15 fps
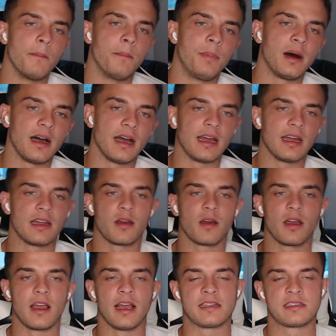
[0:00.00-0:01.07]
But
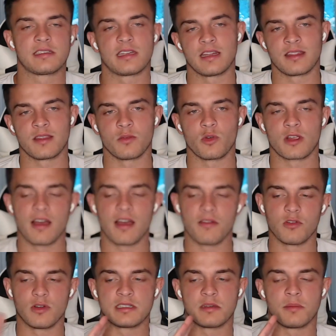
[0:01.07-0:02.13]
the
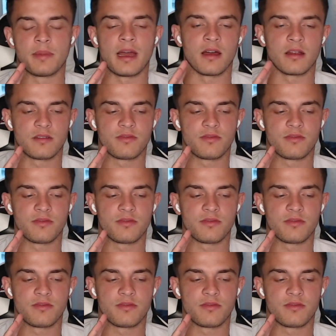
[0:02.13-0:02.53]
recovery is about